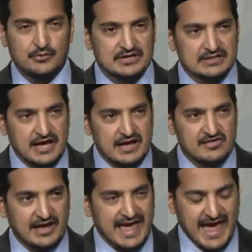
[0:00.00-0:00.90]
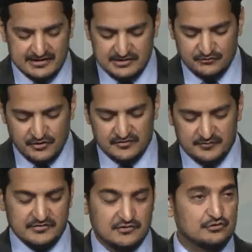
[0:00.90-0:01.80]
I realized I had in
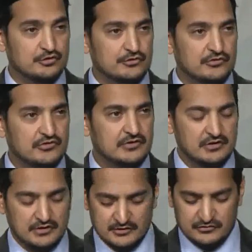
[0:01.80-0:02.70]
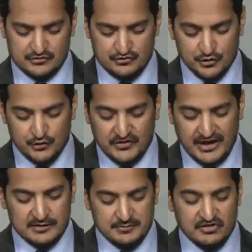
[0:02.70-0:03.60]
front of me the truth